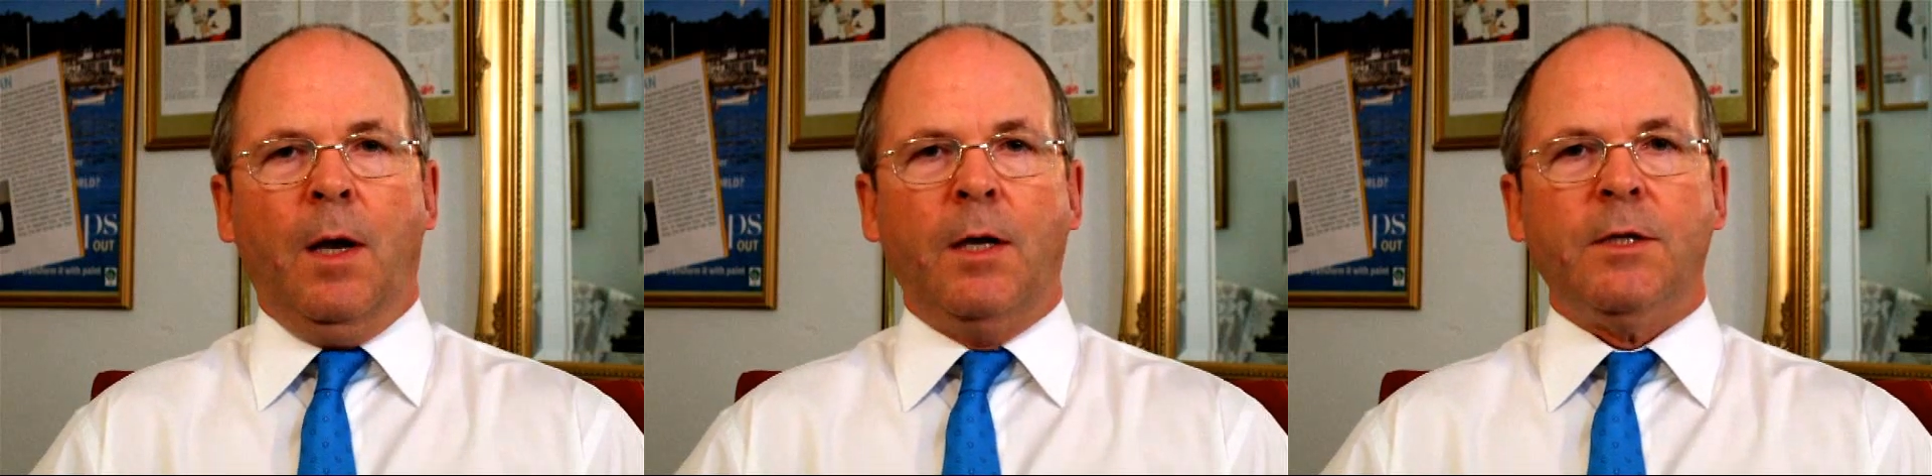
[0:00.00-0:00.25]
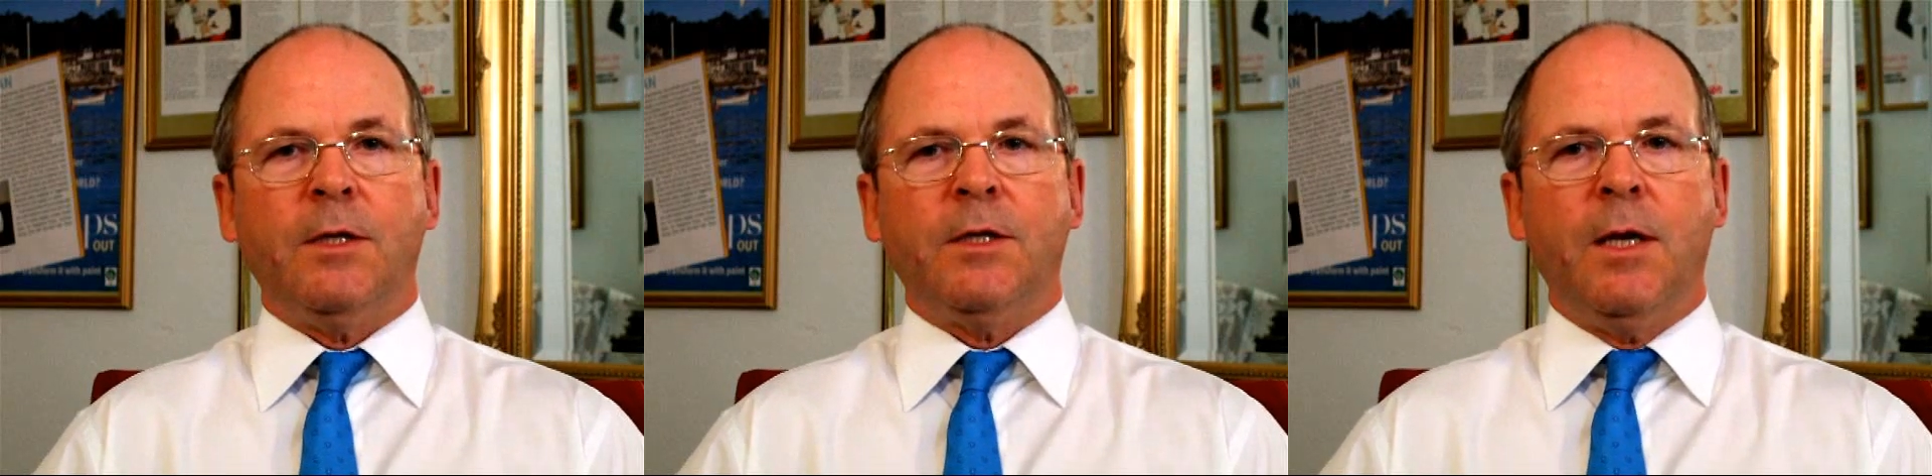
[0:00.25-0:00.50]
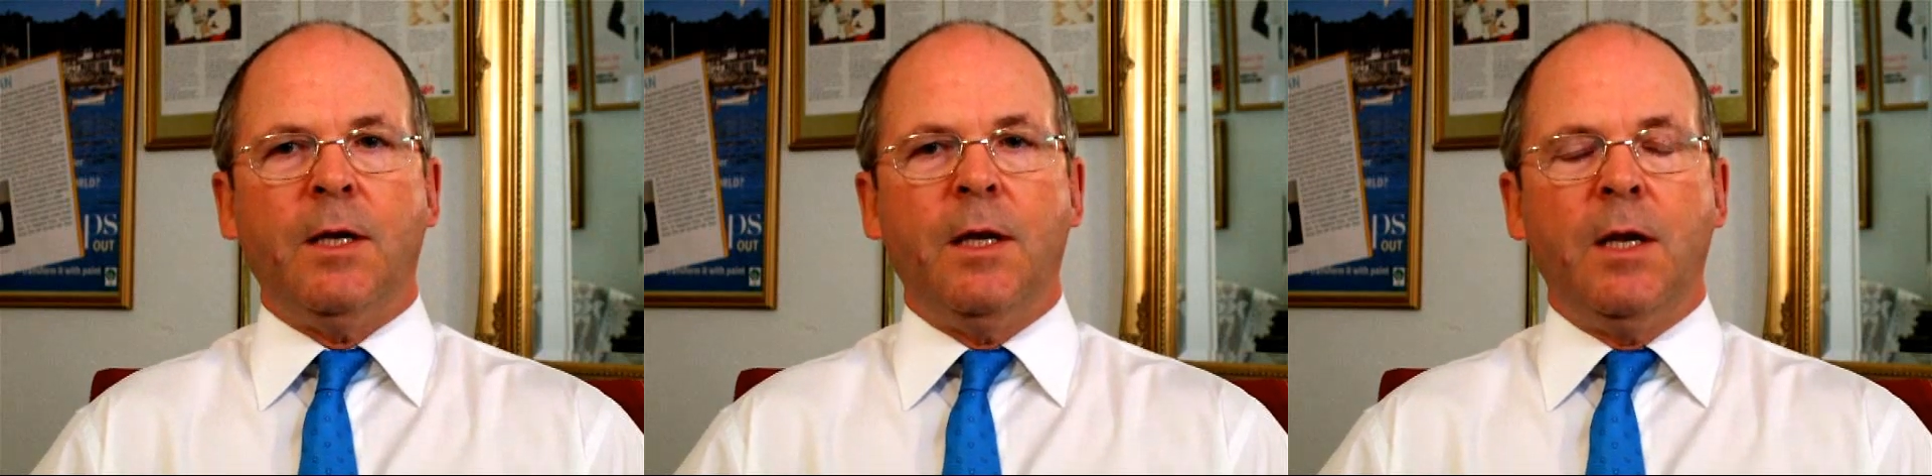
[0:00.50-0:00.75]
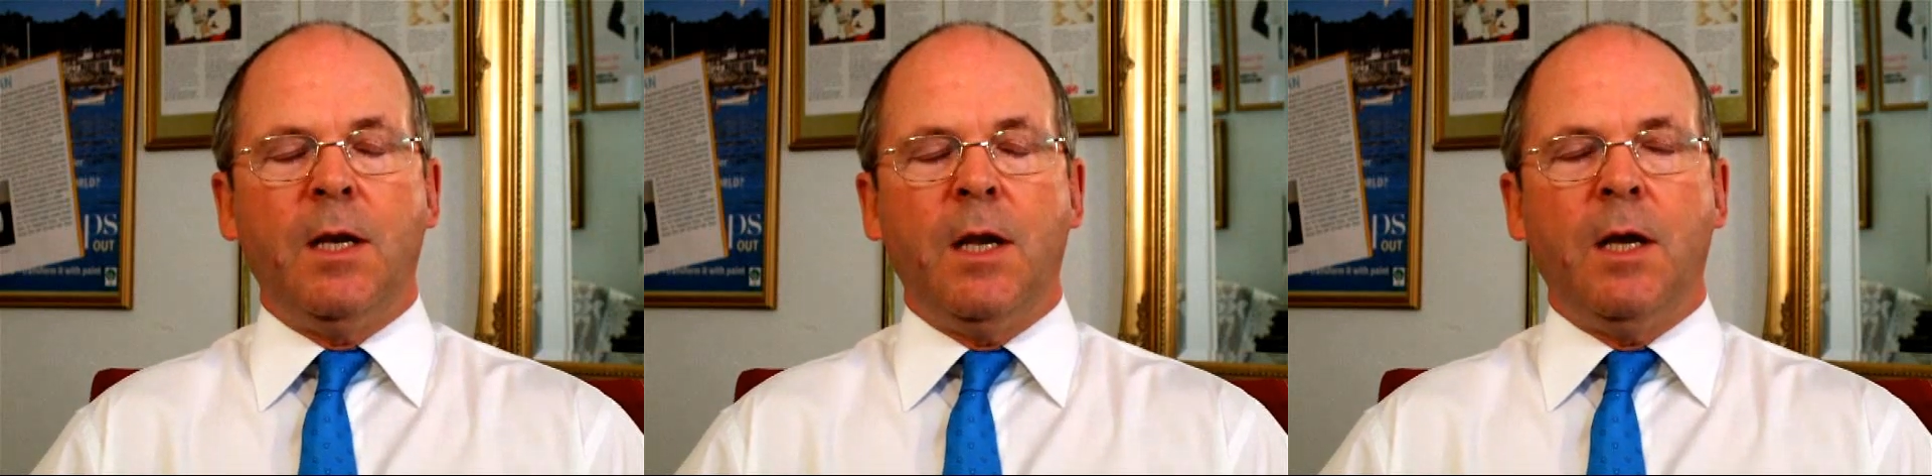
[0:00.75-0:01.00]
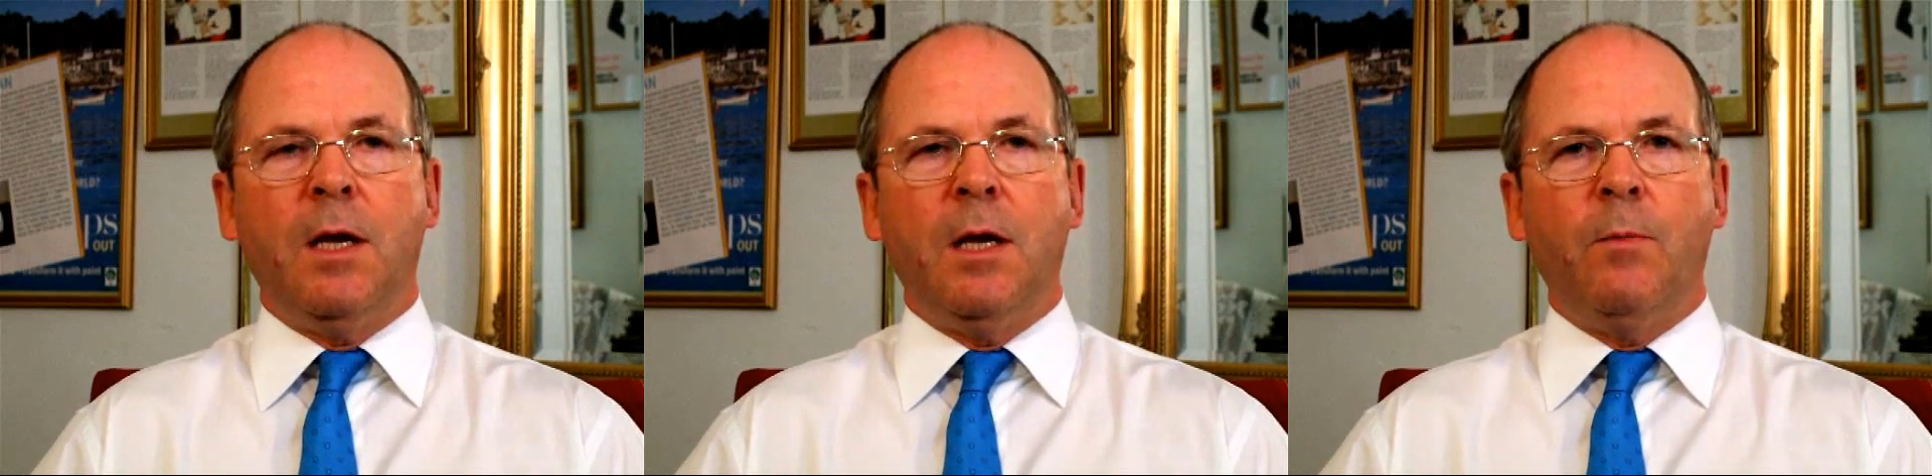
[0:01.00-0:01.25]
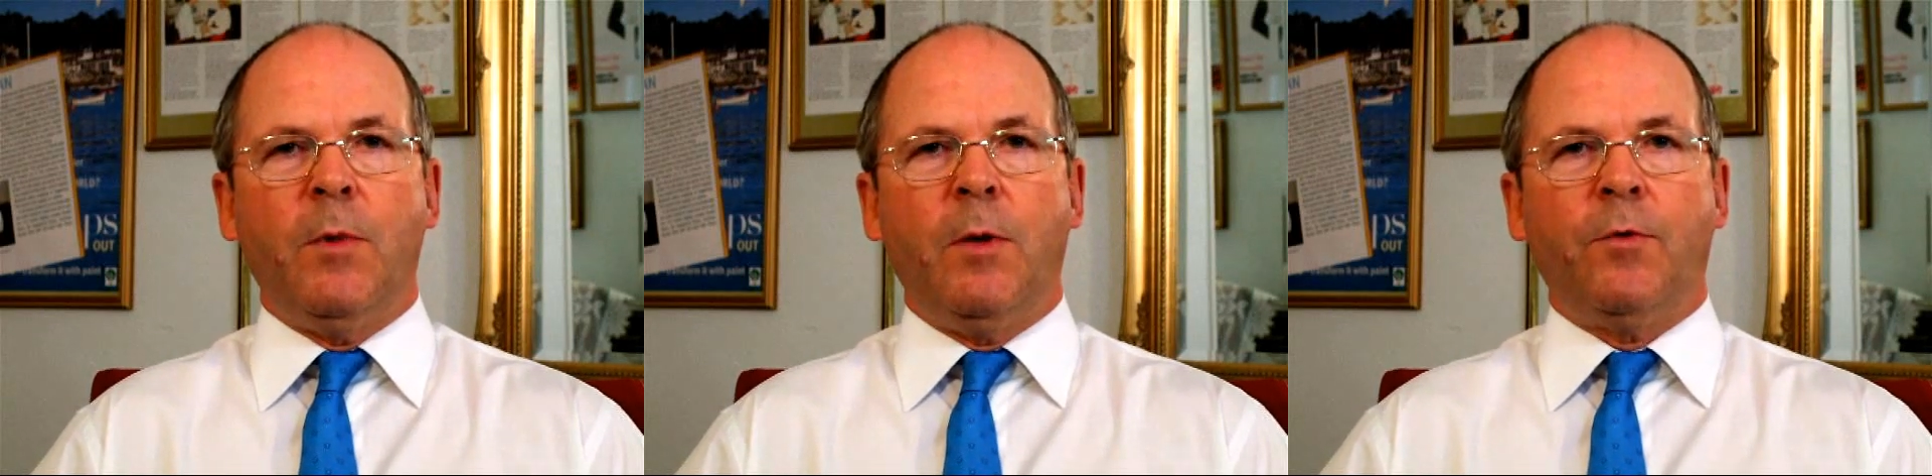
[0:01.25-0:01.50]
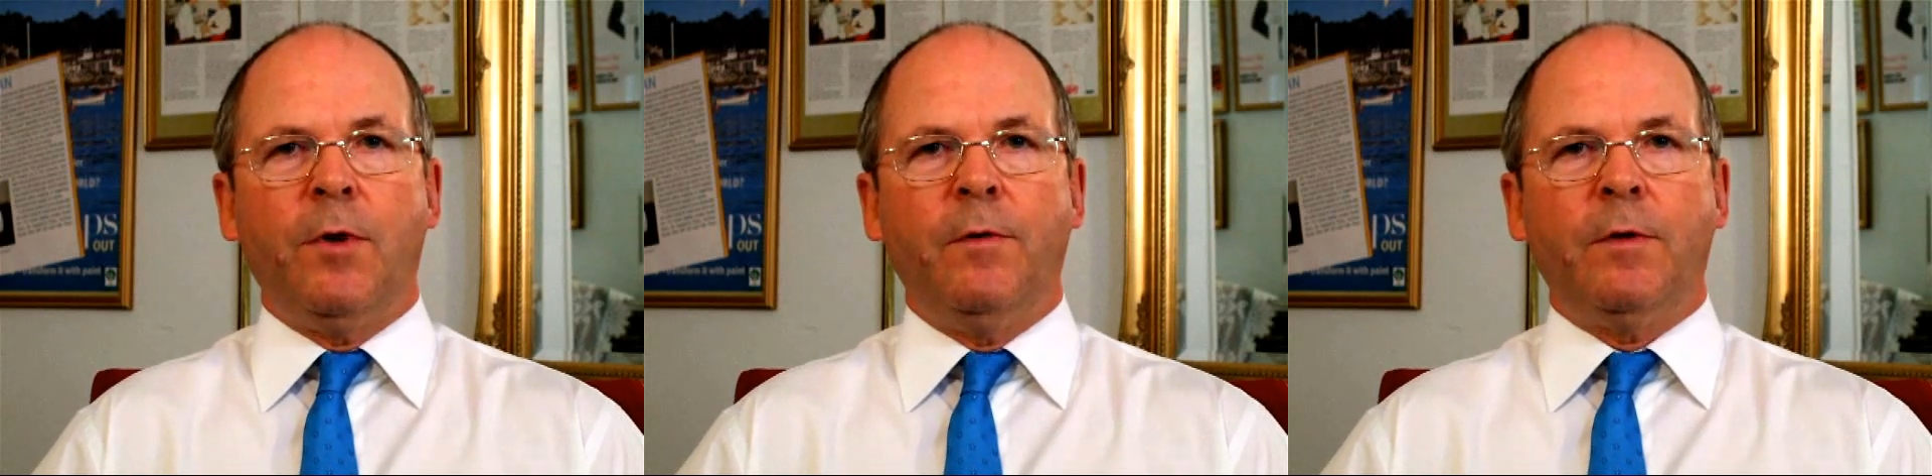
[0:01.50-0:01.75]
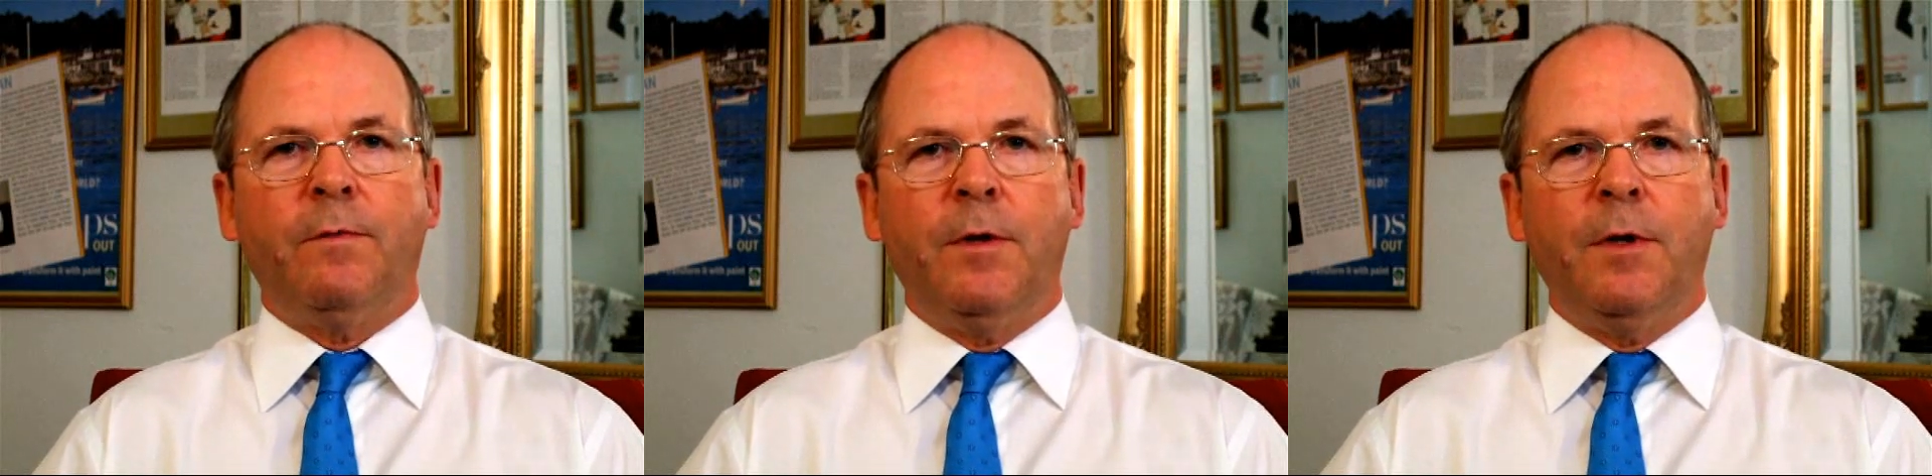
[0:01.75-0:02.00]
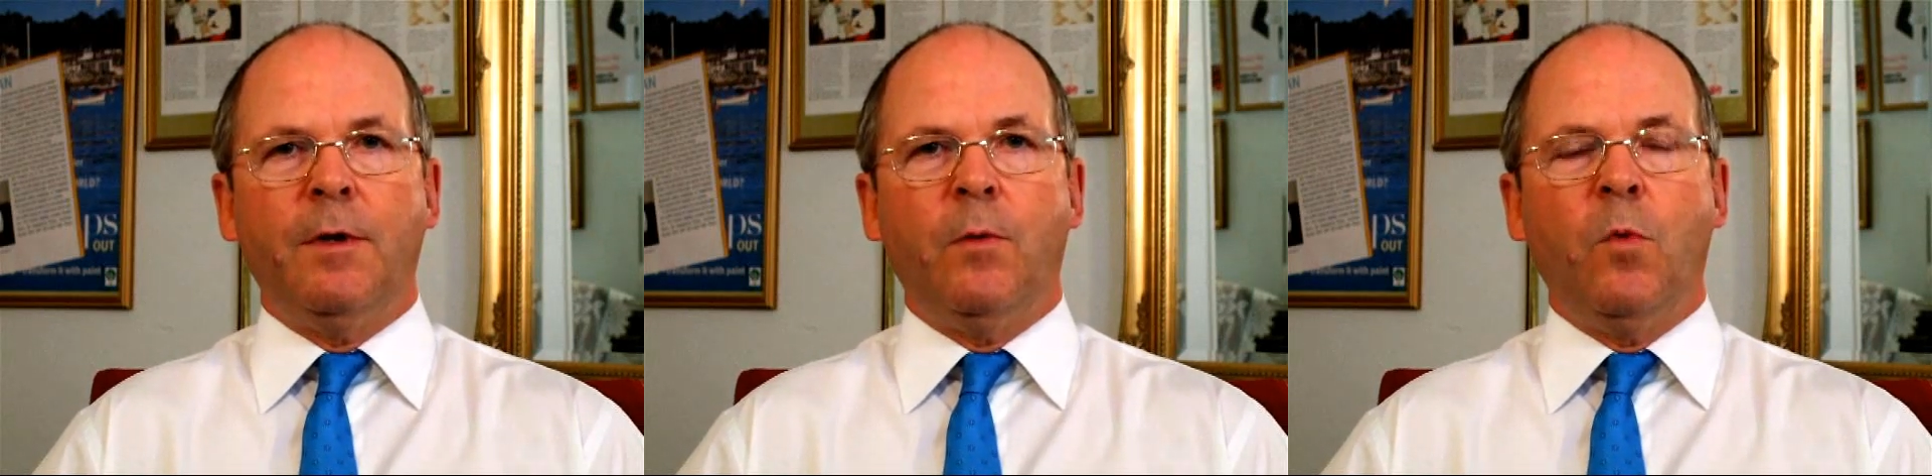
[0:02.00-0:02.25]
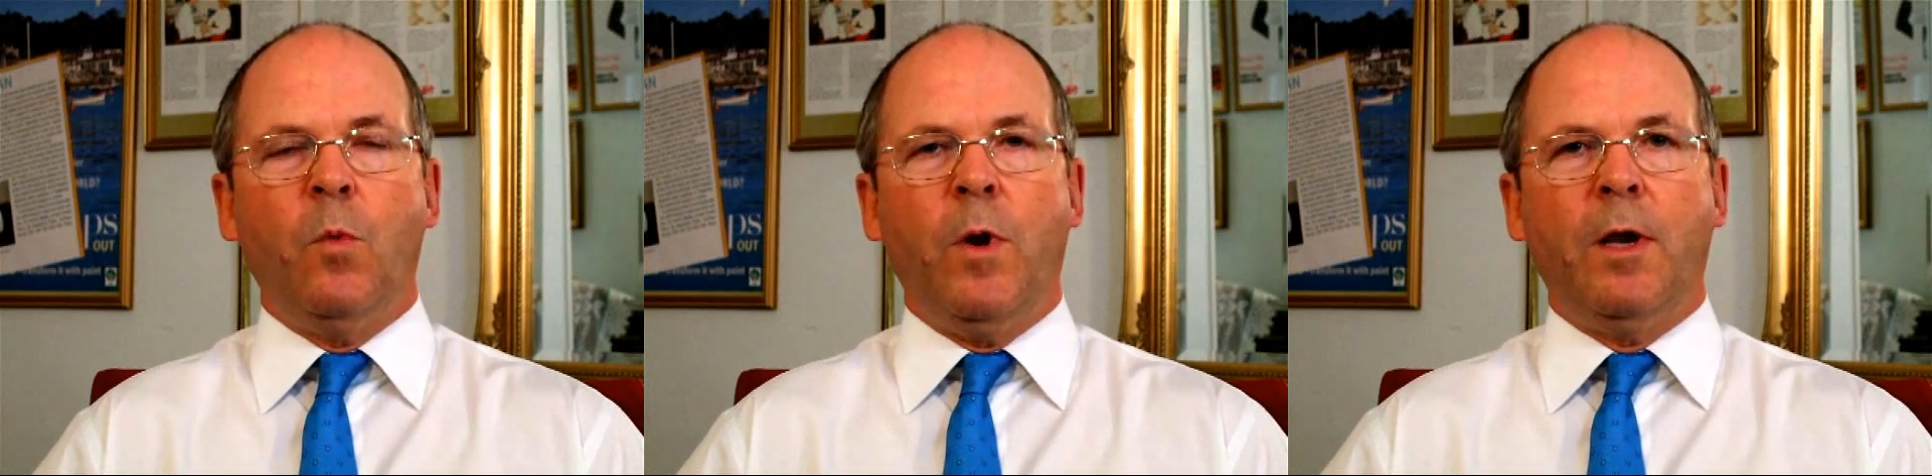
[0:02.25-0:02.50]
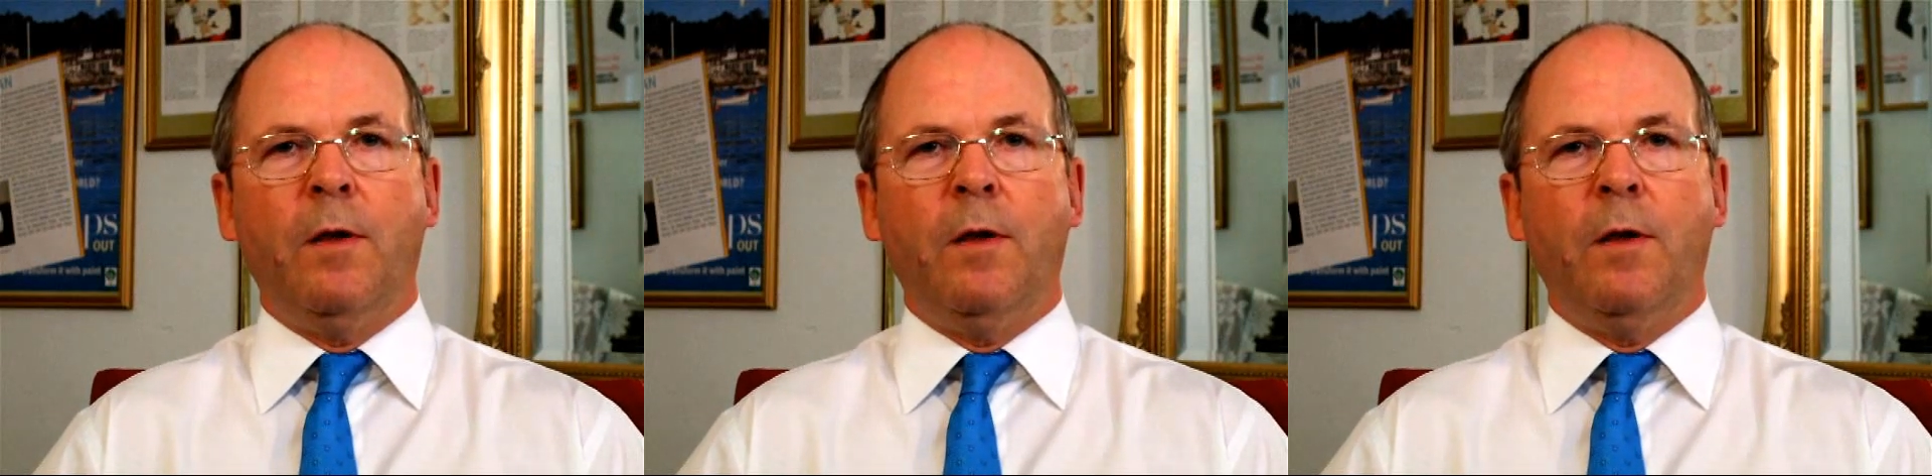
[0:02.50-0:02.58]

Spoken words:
As I said in my previous video, number 1,